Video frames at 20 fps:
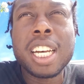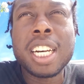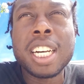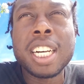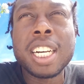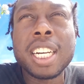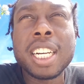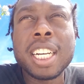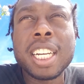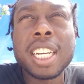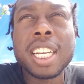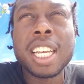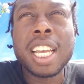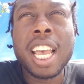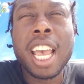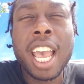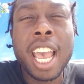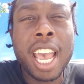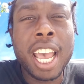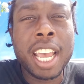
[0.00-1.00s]

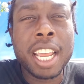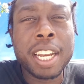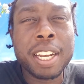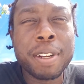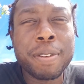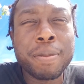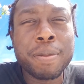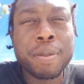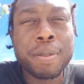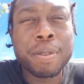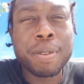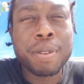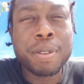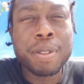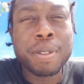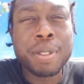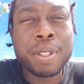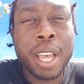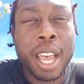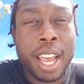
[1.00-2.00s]
at
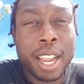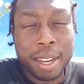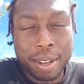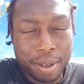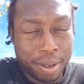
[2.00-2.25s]
that,